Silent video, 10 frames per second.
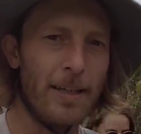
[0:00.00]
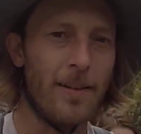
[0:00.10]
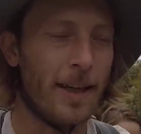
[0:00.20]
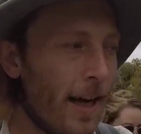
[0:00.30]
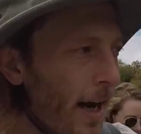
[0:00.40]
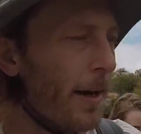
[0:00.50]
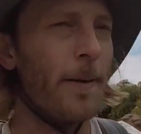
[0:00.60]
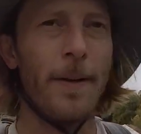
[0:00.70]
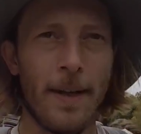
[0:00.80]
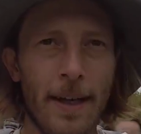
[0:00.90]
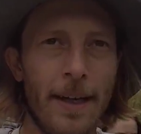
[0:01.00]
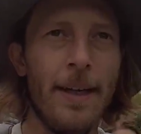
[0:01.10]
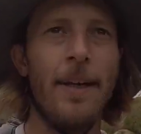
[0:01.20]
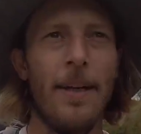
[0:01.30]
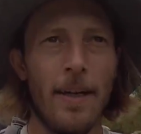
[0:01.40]
the car.
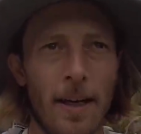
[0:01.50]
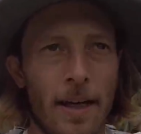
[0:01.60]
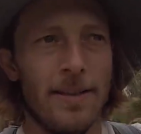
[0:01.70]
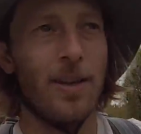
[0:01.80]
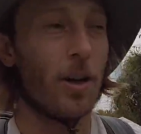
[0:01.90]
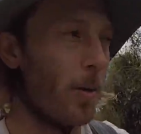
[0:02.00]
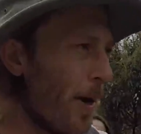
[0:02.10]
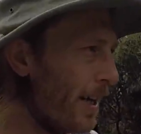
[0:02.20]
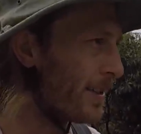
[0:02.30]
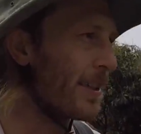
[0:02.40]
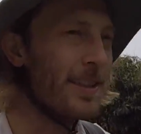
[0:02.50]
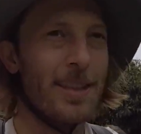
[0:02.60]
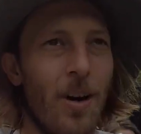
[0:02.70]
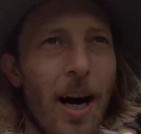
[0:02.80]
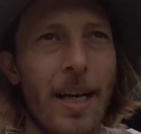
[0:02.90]
It's not going to be as
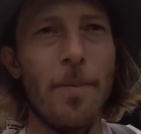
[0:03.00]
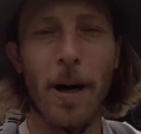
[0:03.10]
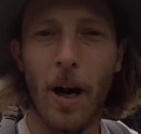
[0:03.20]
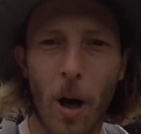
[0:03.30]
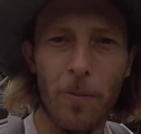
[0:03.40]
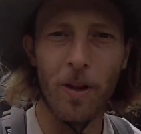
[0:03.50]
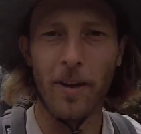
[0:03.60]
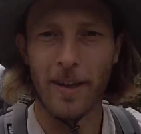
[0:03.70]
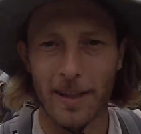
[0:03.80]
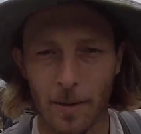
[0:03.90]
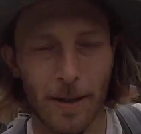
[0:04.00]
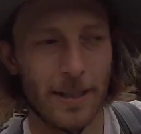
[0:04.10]
exciting, but hopefully there's going to be